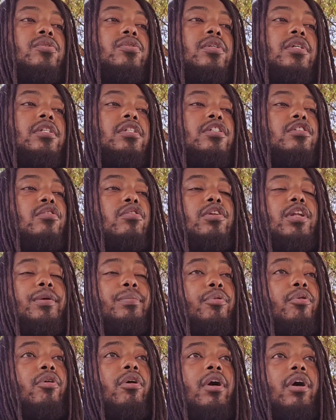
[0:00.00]
This is only
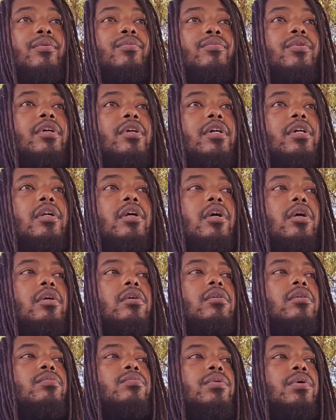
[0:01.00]
part one
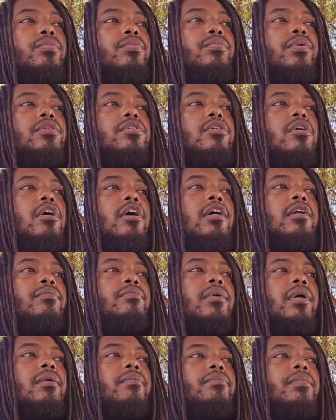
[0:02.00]
of what we're talking
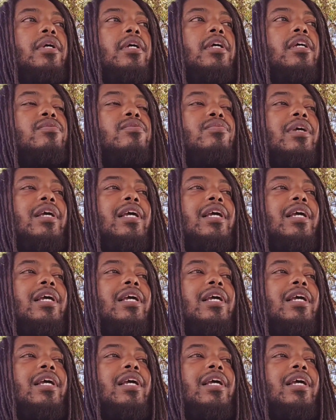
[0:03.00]
about because we